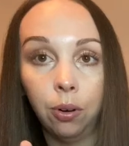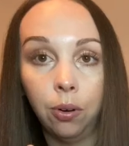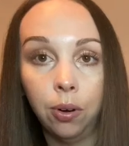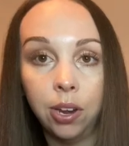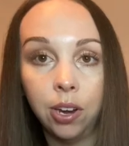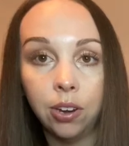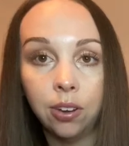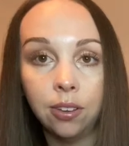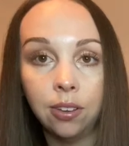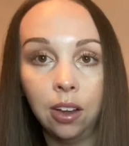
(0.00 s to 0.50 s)
it
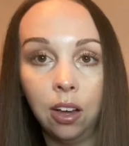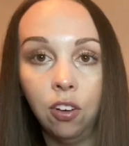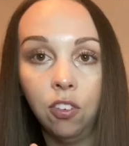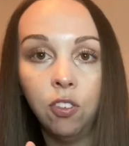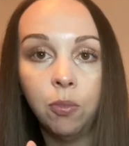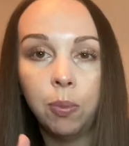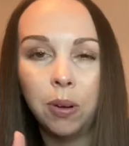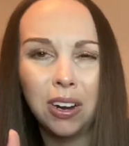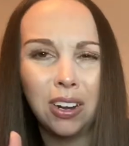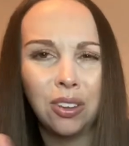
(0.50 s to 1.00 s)
yourself,
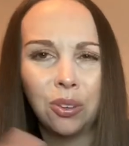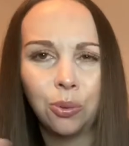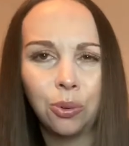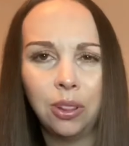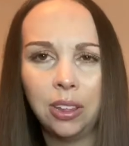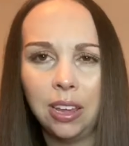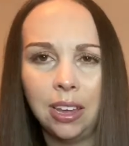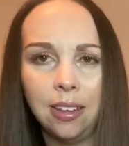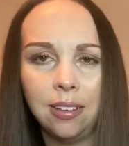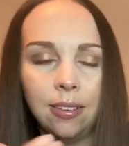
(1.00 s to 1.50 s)
but it's
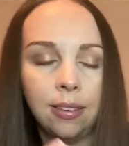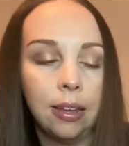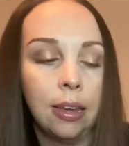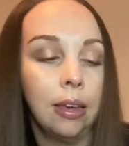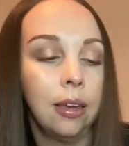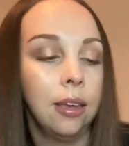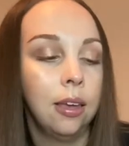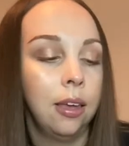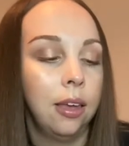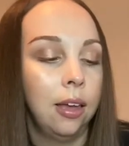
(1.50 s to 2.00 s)
really easy.
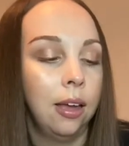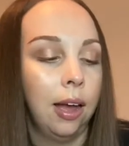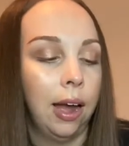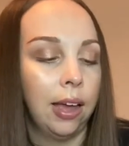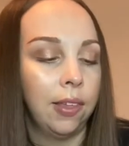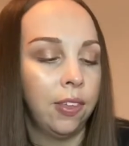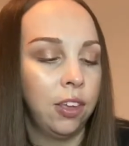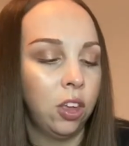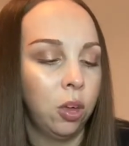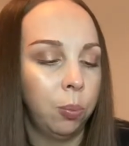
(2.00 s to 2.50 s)
I
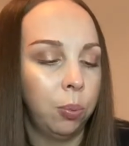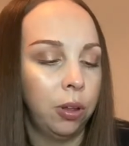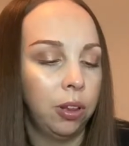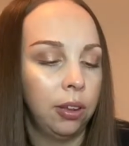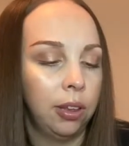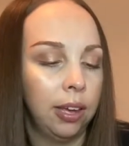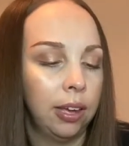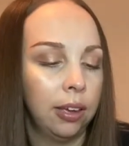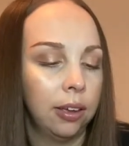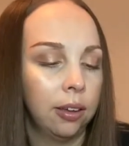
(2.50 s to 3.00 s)
think you put
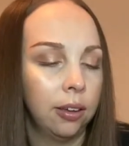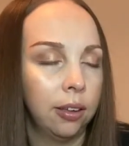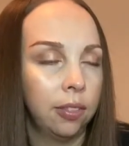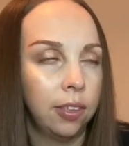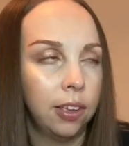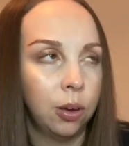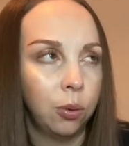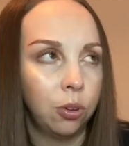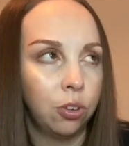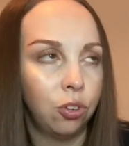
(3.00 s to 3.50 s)
like, I
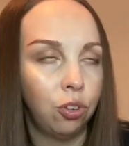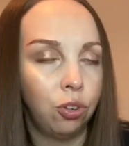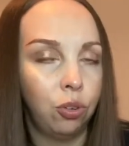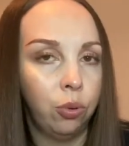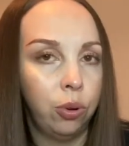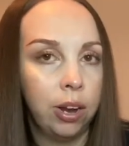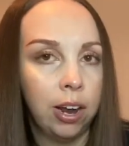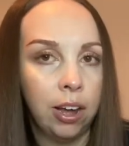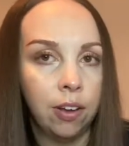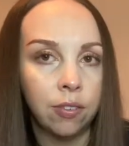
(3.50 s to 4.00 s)
think it was two
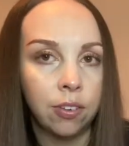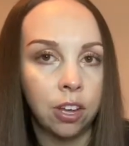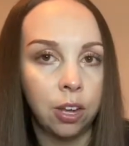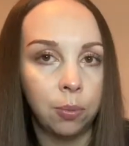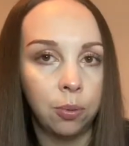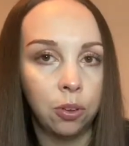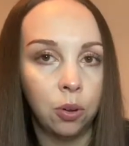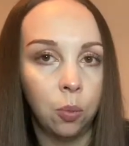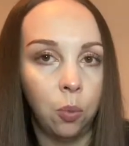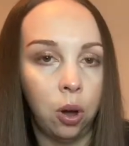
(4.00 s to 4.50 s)
and a half
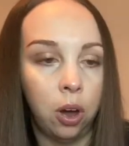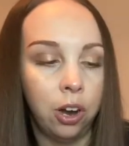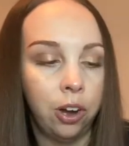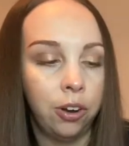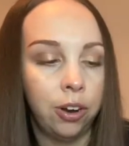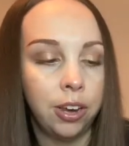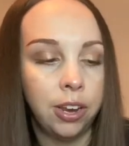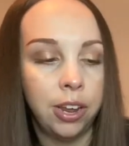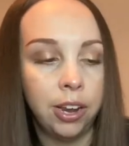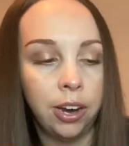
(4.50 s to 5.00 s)
cups of water
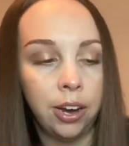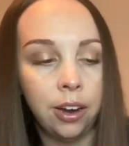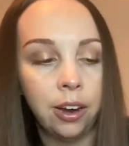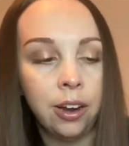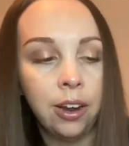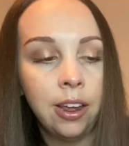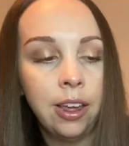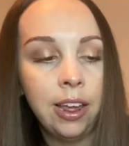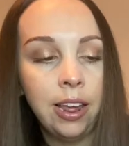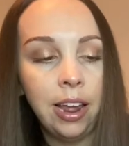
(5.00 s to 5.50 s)
in here.
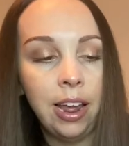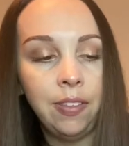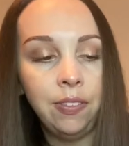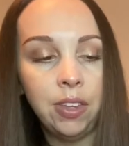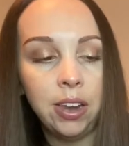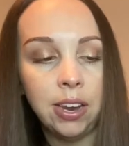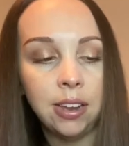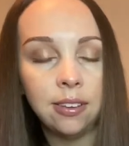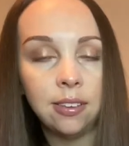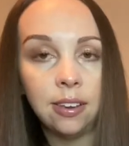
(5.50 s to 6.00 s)
And then
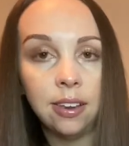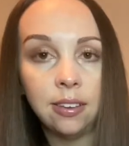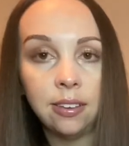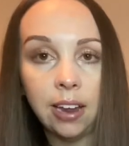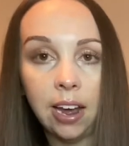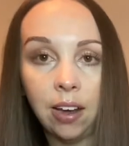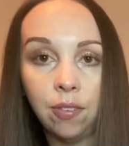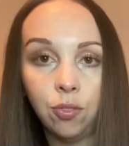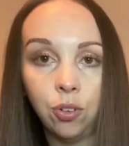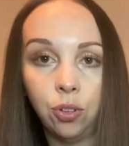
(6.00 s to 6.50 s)
it says
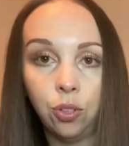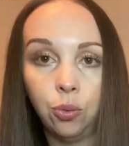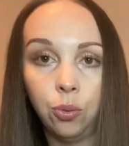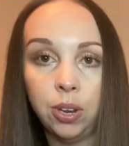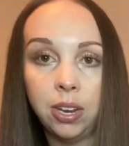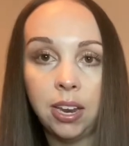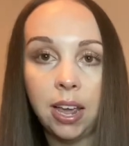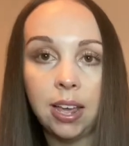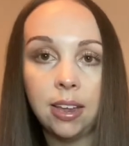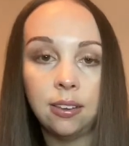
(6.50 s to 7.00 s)
after three
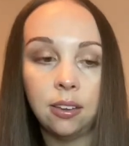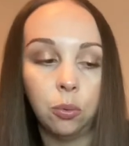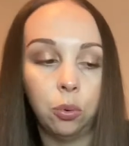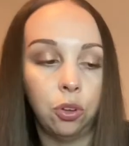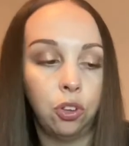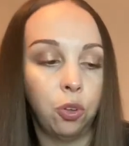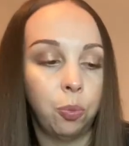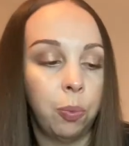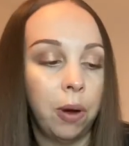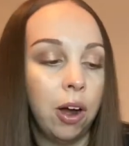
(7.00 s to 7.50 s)
days, it will
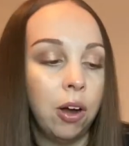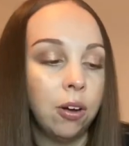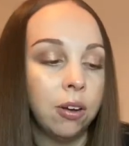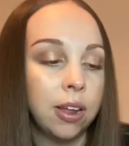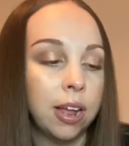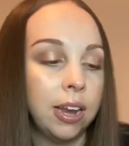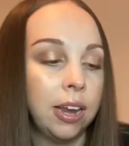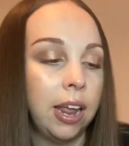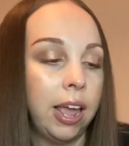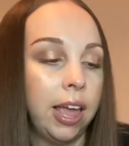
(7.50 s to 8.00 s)
sprout
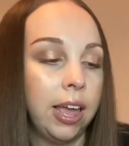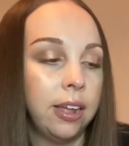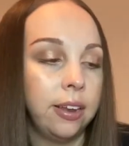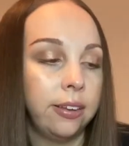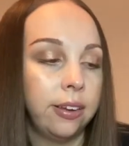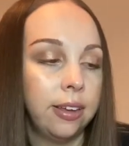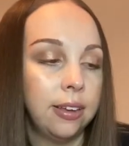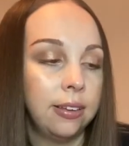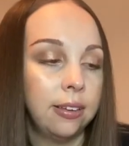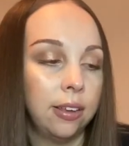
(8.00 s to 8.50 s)
and eight
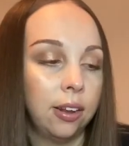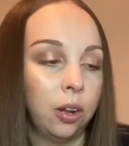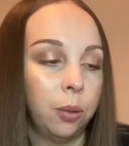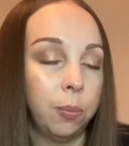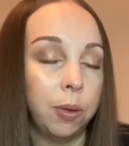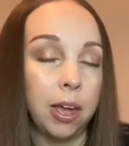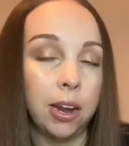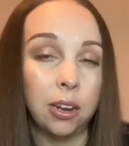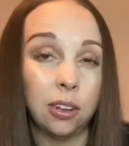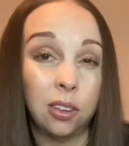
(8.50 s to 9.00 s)
days, it'll
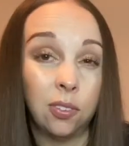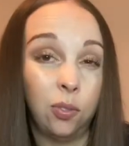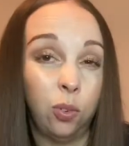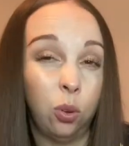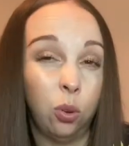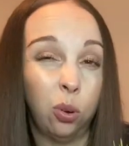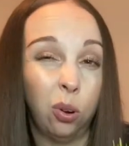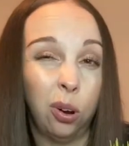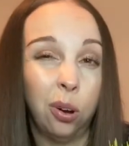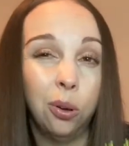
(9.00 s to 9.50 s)
be at its full
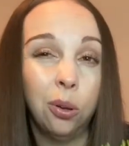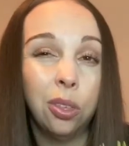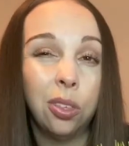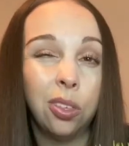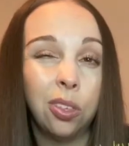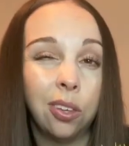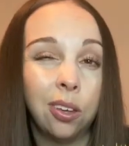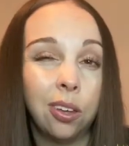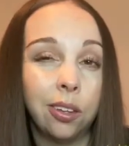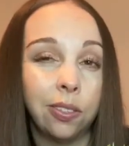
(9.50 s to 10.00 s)
growth.
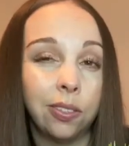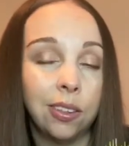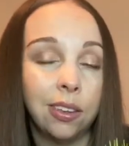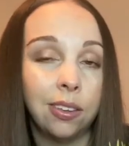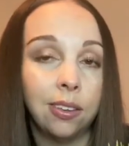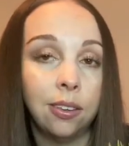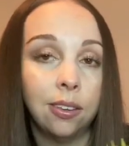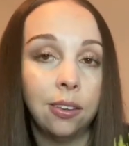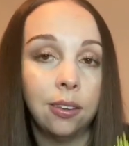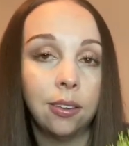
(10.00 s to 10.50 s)
This
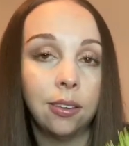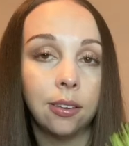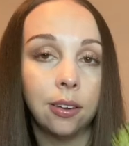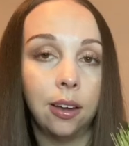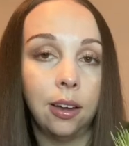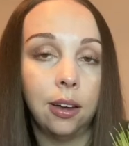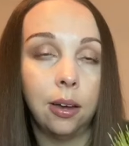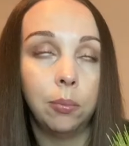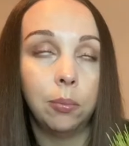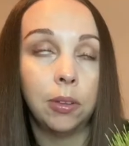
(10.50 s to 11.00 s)
is,
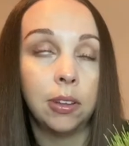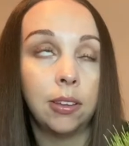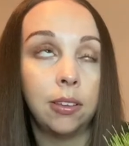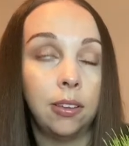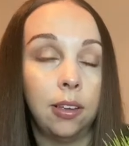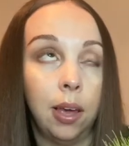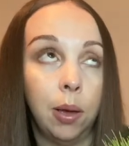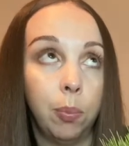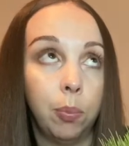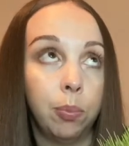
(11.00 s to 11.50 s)
um, let's
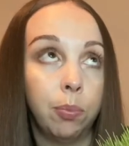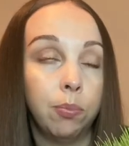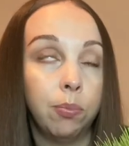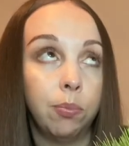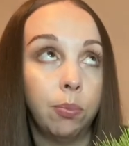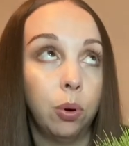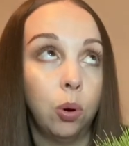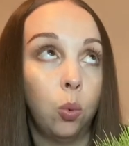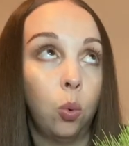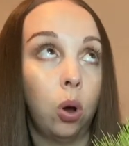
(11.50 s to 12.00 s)
see, I
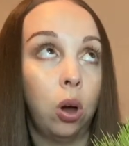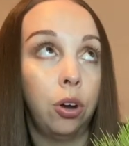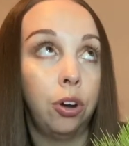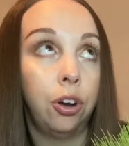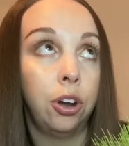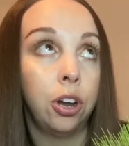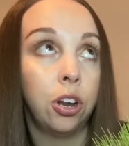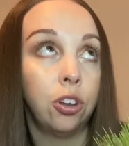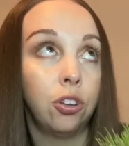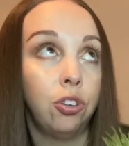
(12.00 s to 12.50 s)
put water
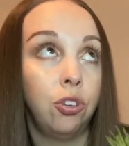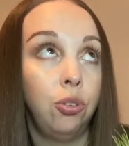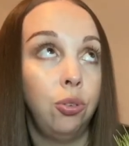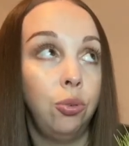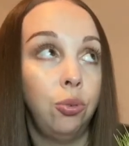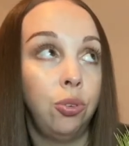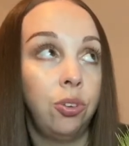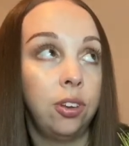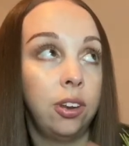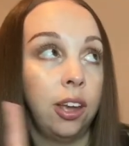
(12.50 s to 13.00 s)
in it
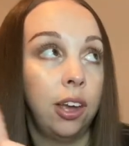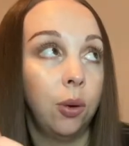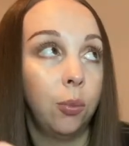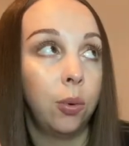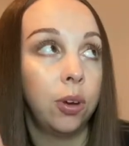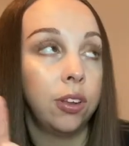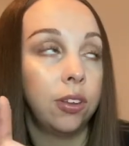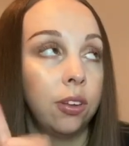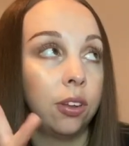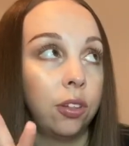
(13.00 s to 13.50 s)
Tuesday,
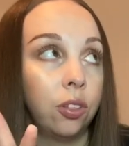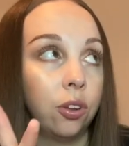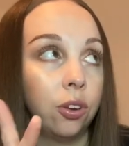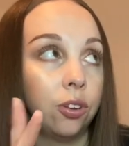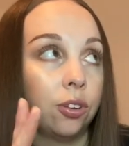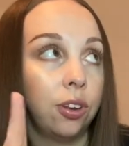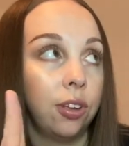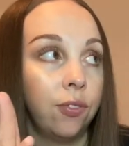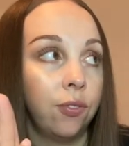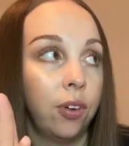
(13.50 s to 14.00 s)
Wednesday,
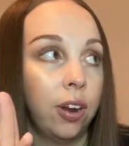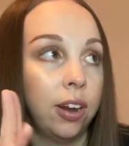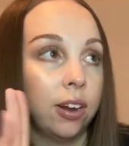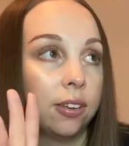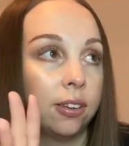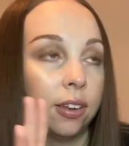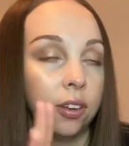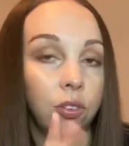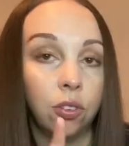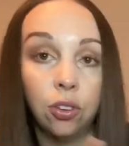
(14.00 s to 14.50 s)
Thursday, Friday,
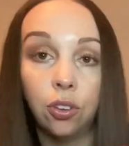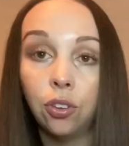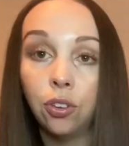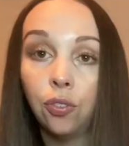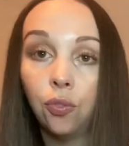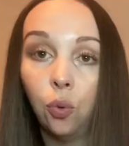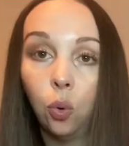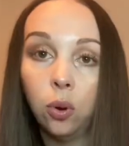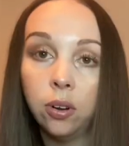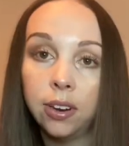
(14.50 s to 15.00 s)
Saturday. So this is
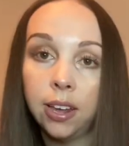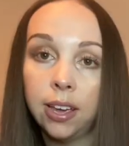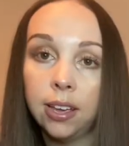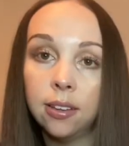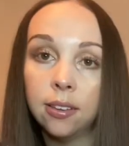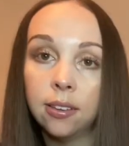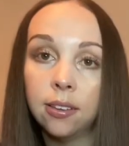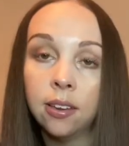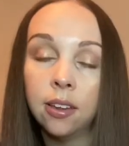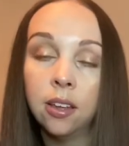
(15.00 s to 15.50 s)
four
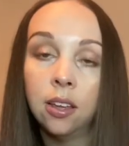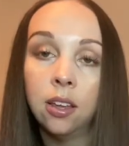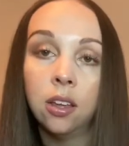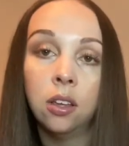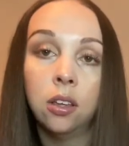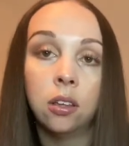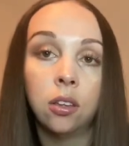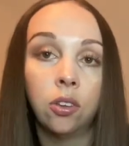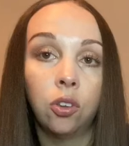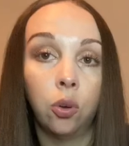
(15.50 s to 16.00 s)
days.
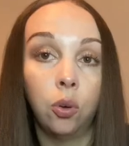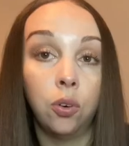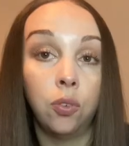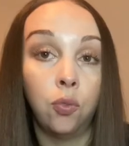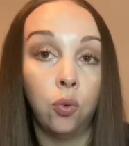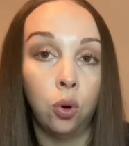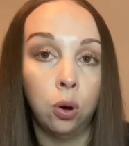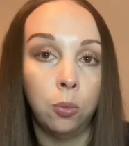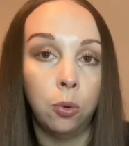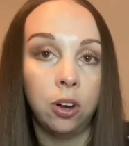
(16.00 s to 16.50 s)
So in
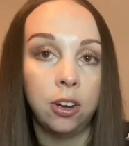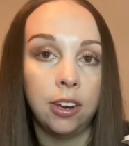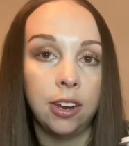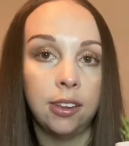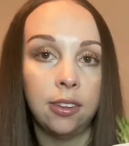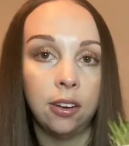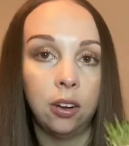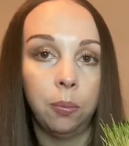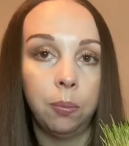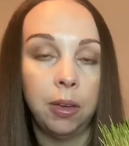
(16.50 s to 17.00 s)
four more days,
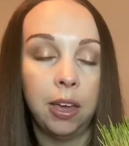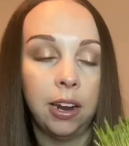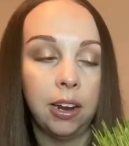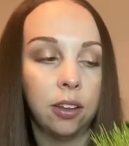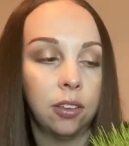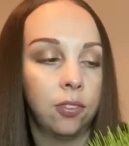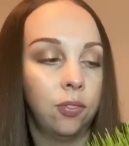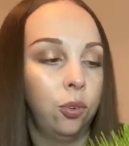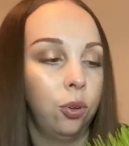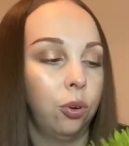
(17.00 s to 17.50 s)
it'll be at
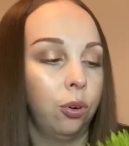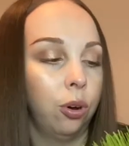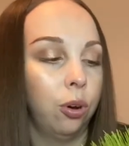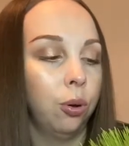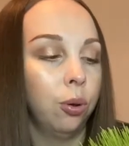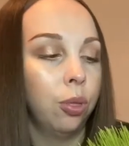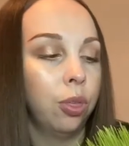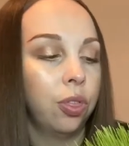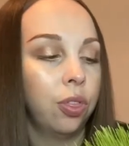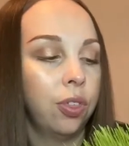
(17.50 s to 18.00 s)
its full
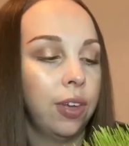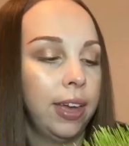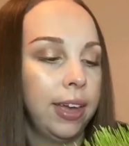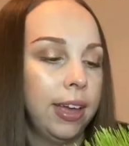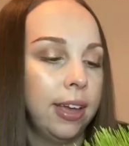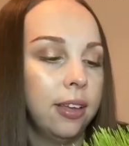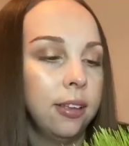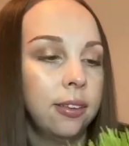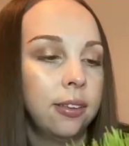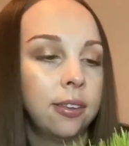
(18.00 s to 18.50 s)
growth, I
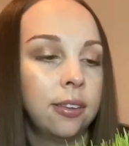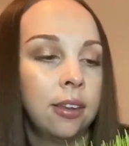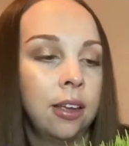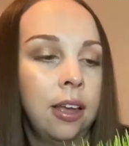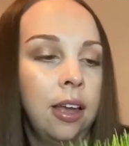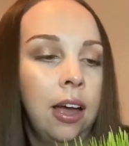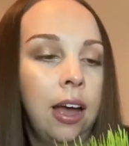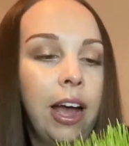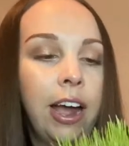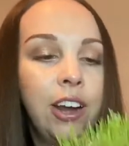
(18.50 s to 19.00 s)
guess. I